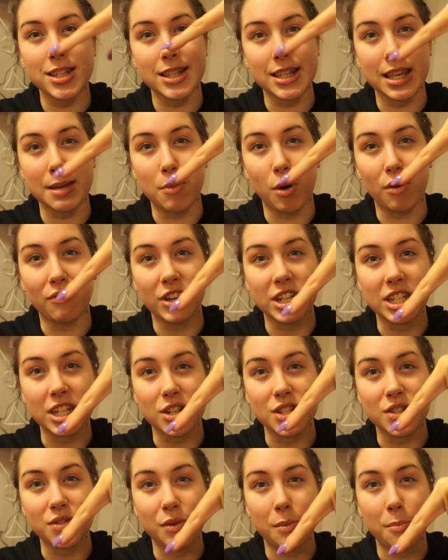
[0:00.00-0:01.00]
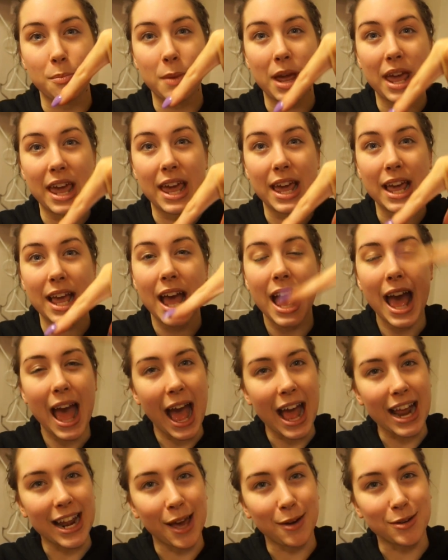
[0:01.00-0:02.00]
to see more videos from me,
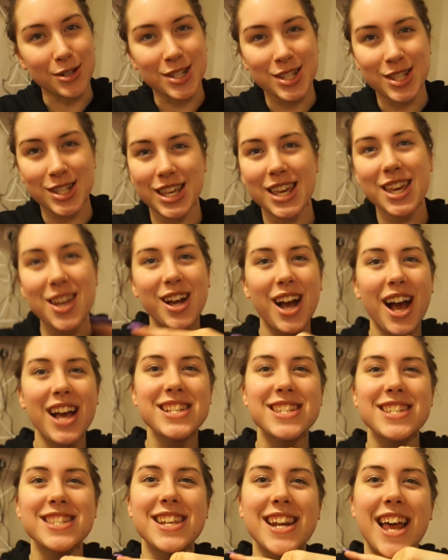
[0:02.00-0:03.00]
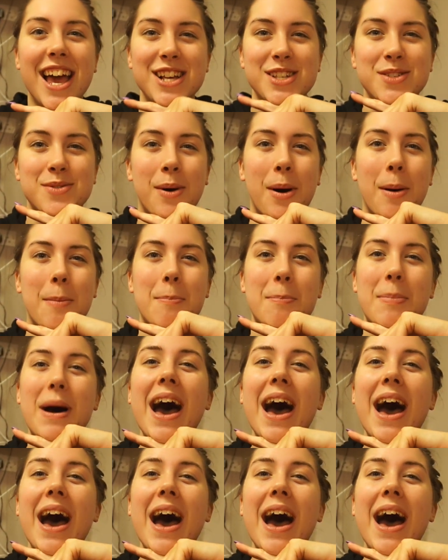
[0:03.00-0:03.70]
and I will see you guys in the next one.